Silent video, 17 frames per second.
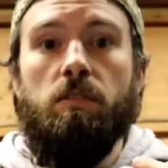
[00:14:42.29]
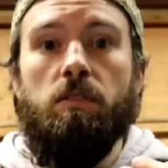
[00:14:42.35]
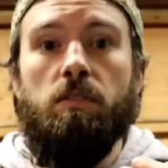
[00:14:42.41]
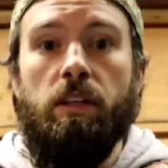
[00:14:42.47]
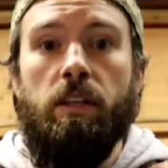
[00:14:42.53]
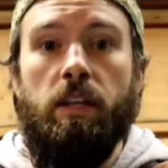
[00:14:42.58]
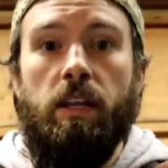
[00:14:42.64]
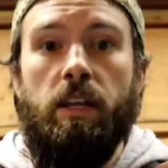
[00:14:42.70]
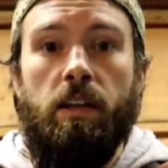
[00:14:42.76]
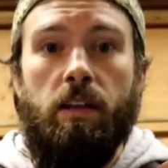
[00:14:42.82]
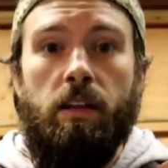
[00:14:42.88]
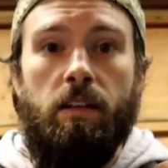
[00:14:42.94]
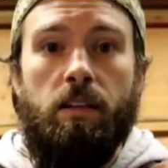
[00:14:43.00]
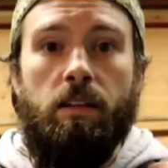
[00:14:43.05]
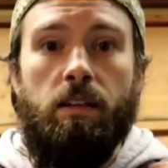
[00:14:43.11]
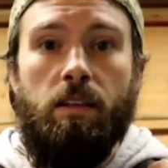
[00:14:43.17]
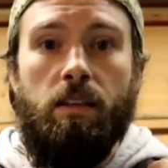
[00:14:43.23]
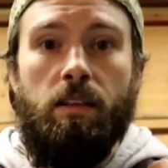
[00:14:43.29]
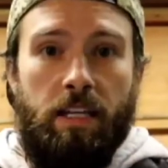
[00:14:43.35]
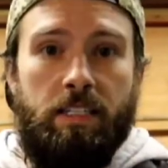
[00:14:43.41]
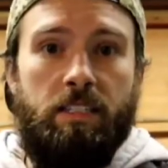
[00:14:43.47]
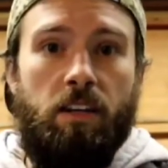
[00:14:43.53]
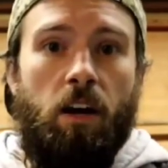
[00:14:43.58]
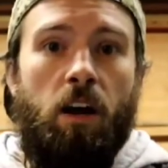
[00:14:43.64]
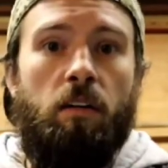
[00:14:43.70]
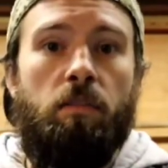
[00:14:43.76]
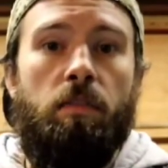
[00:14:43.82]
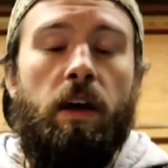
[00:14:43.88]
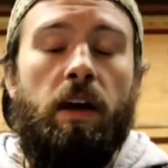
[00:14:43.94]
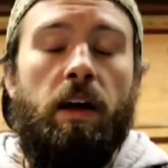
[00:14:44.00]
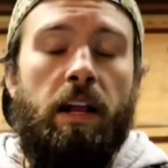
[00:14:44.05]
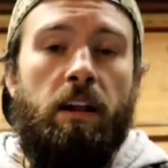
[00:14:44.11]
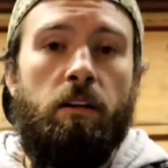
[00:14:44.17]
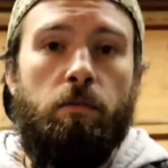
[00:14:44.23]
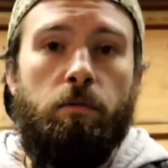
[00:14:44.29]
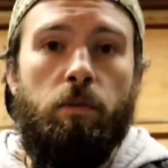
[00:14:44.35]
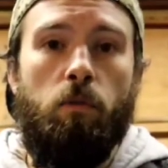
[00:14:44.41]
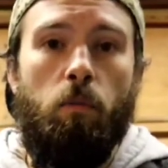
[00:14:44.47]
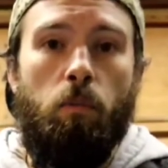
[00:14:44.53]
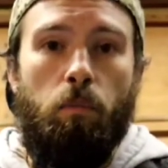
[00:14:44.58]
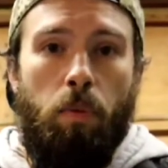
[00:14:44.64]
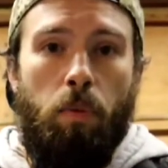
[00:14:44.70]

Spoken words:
lit off that air fuel